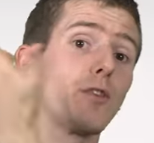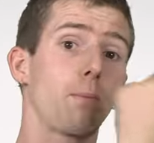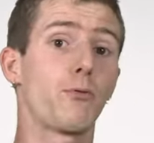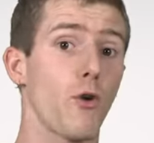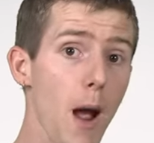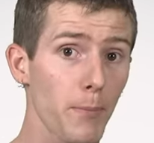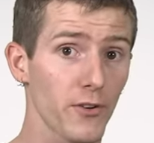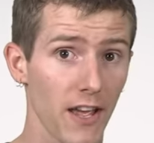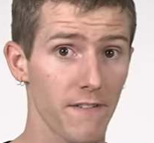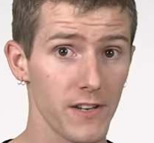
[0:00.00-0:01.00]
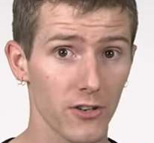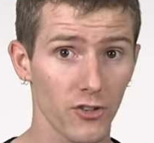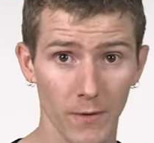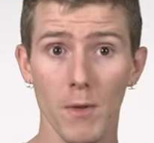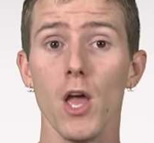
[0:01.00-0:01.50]
the proper
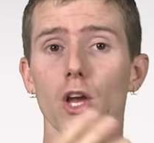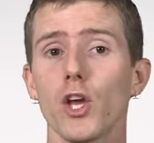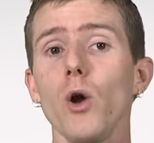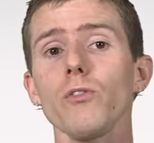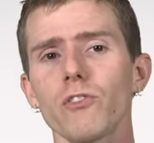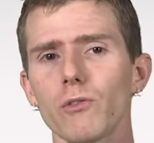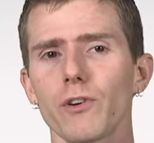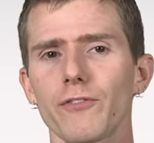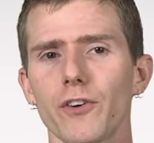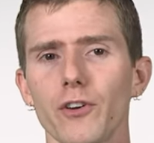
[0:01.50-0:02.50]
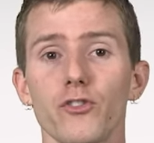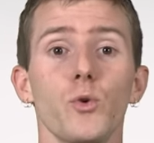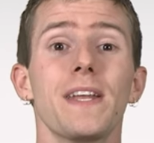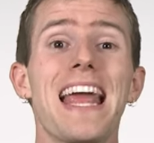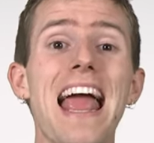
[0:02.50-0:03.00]
definition, ghosting refers to an